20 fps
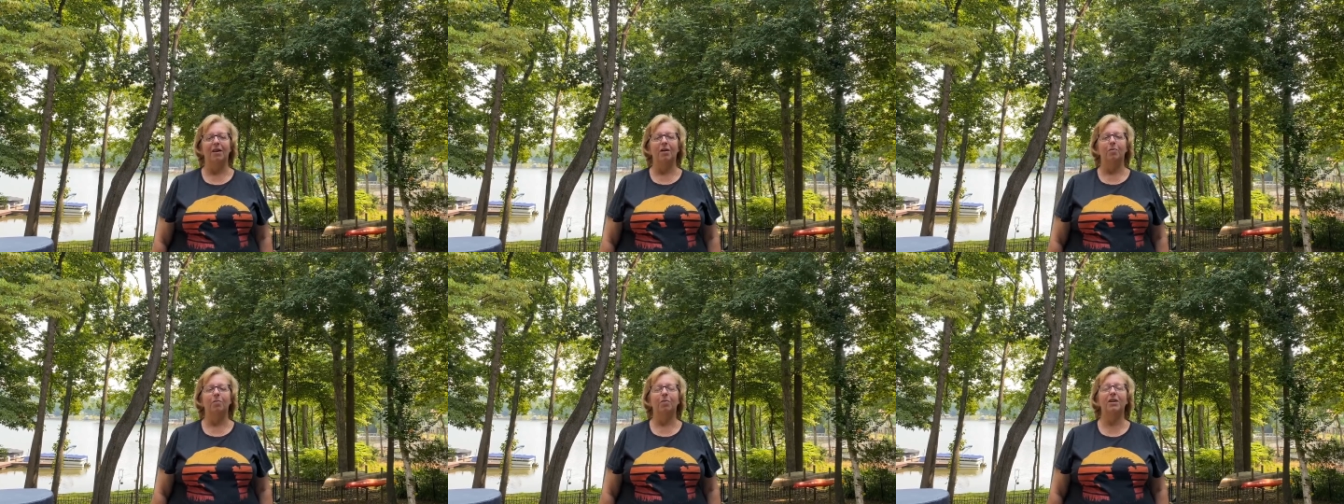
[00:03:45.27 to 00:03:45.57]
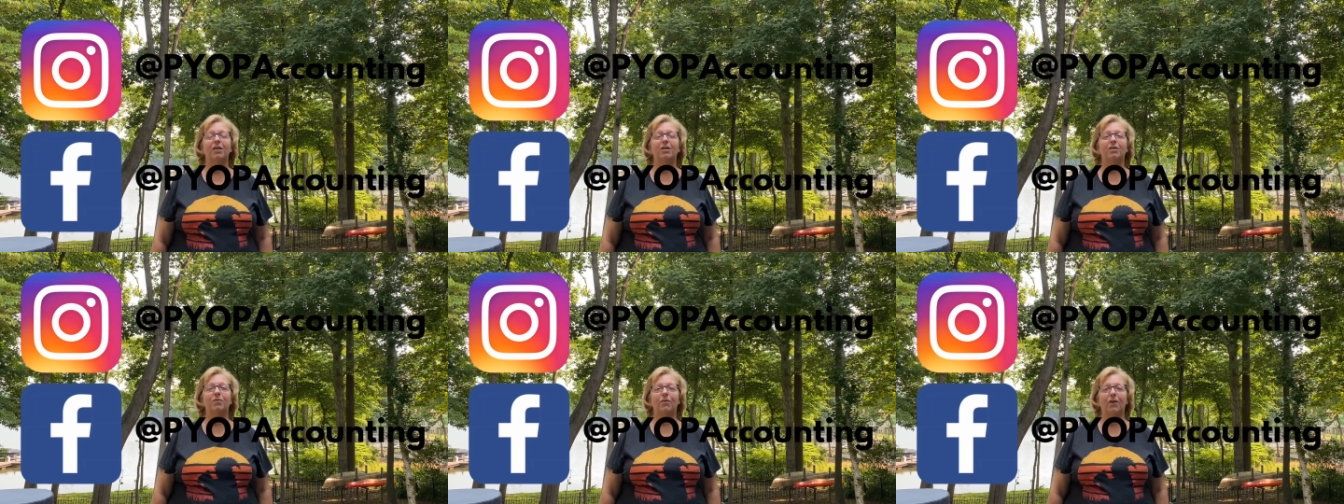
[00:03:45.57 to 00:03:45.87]

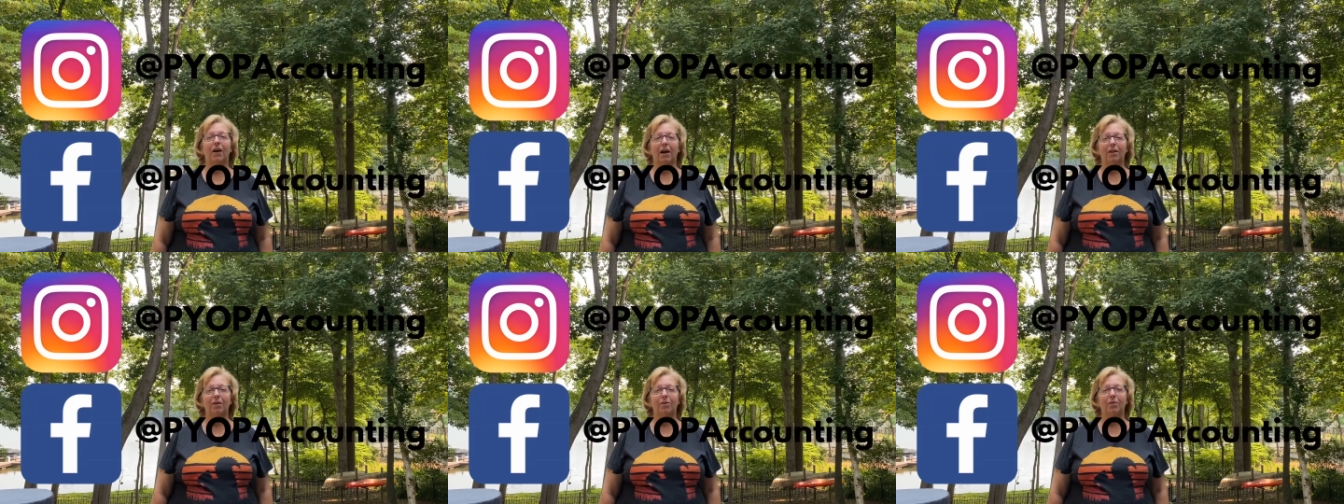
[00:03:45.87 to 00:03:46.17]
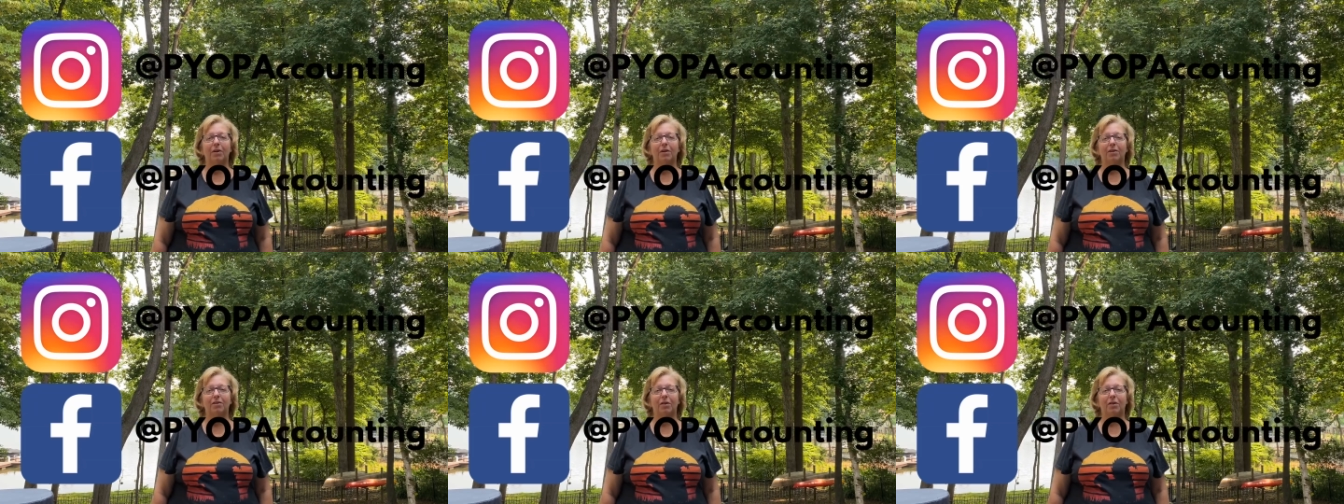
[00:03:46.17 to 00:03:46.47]
Please follow
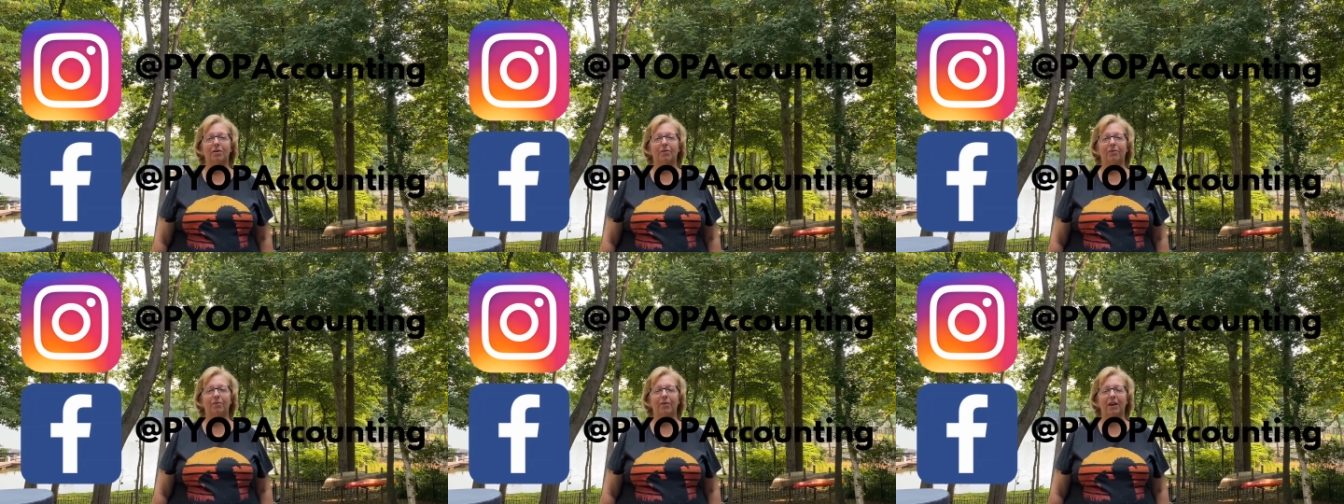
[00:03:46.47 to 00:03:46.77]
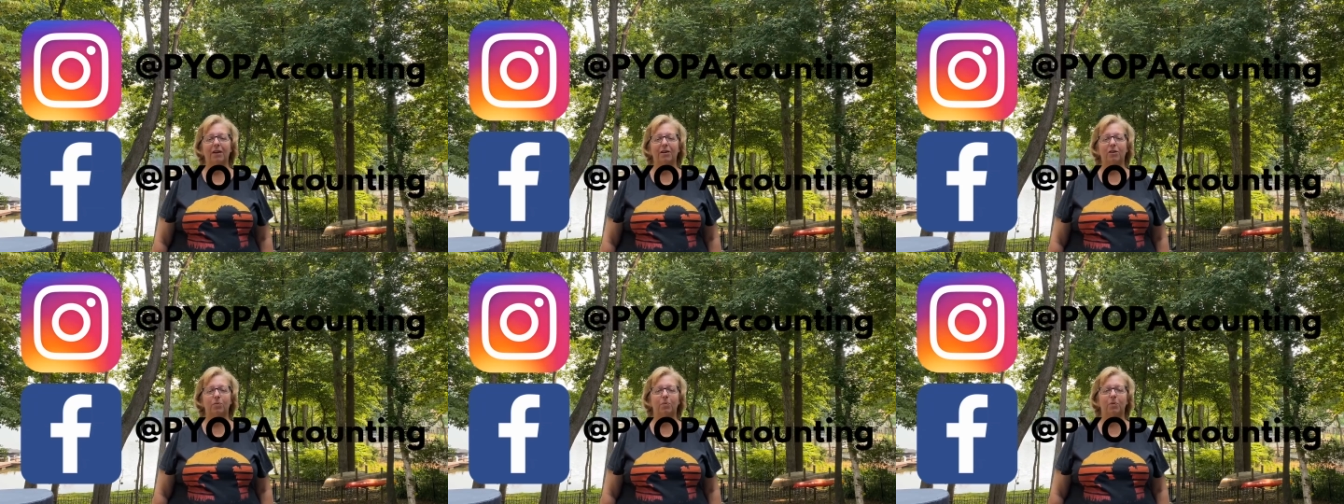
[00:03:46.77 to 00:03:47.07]
us on
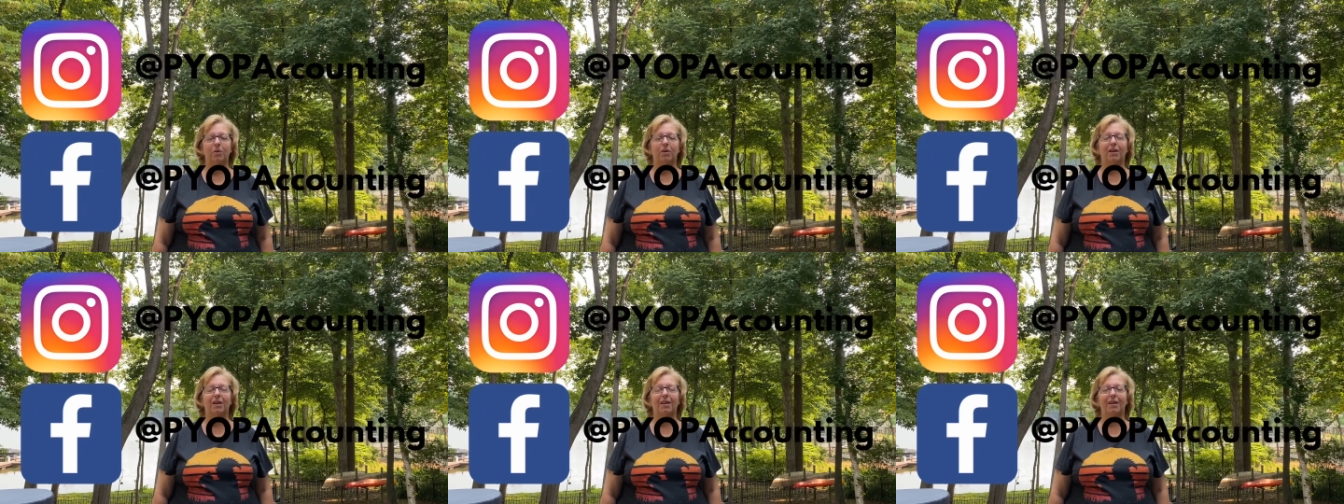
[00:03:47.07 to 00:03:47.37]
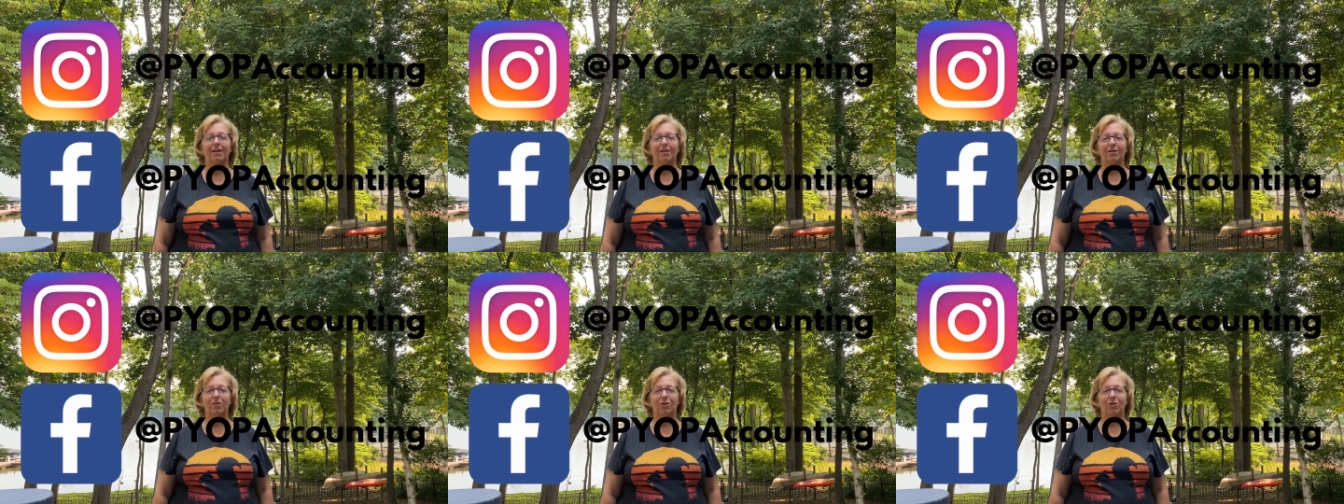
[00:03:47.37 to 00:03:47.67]
Facebook and
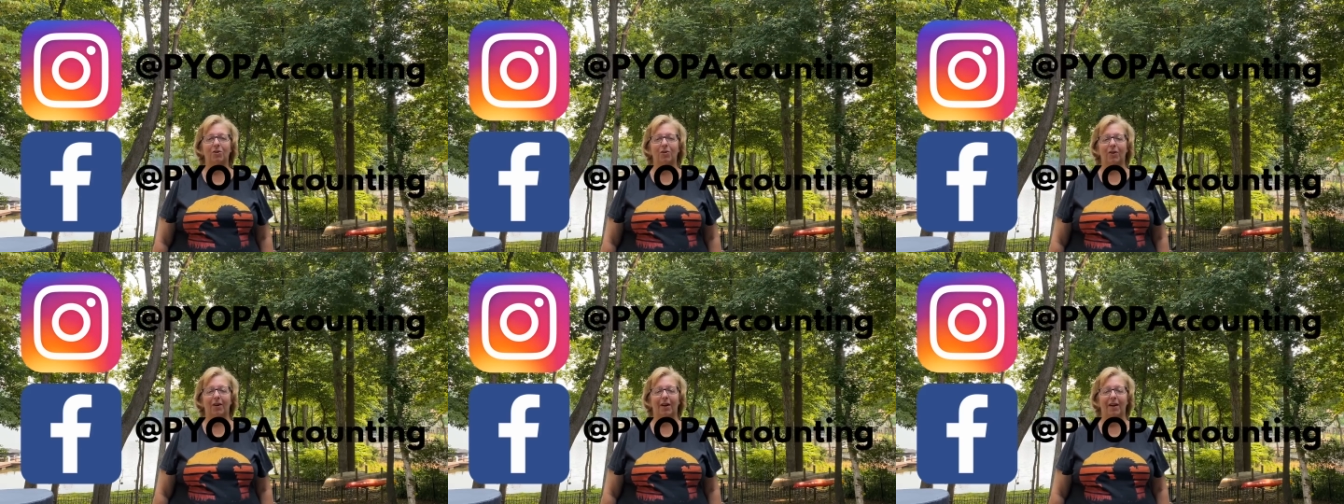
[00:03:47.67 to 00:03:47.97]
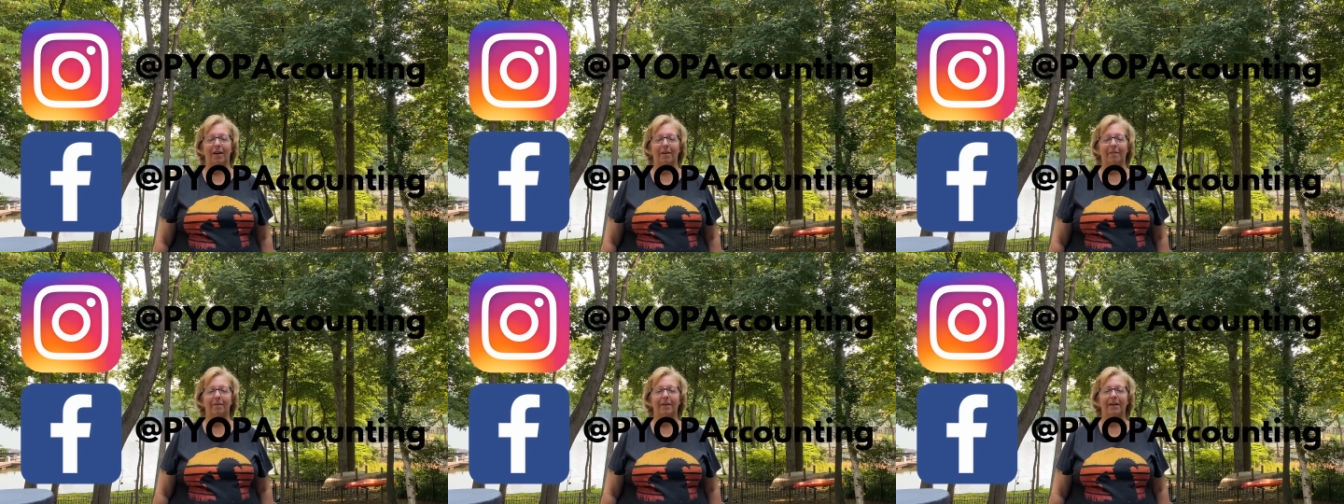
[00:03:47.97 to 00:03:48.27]

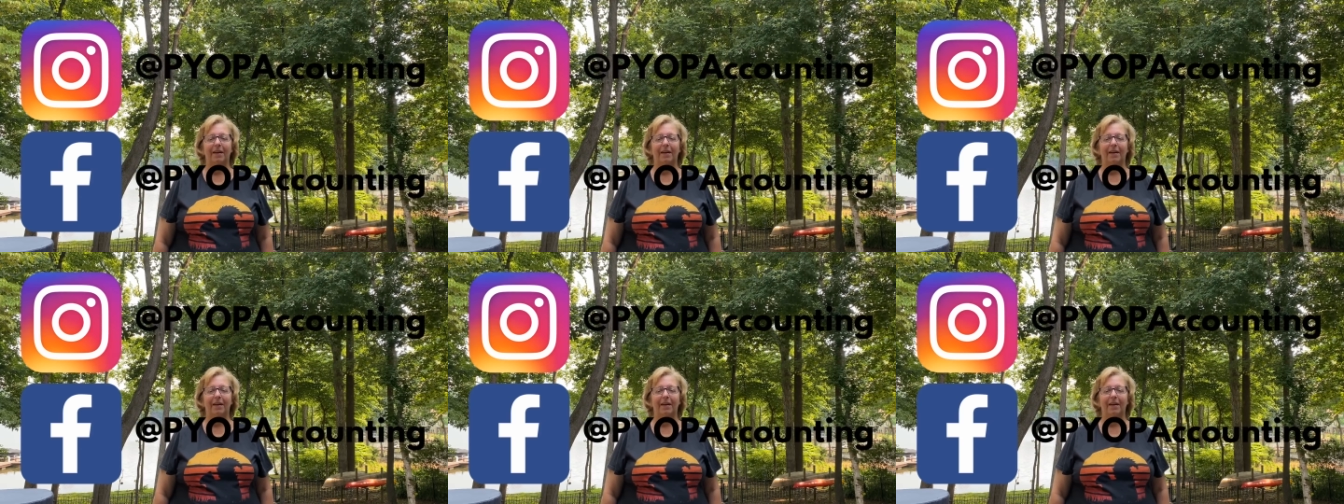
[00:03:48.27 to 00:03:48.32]
Instagram.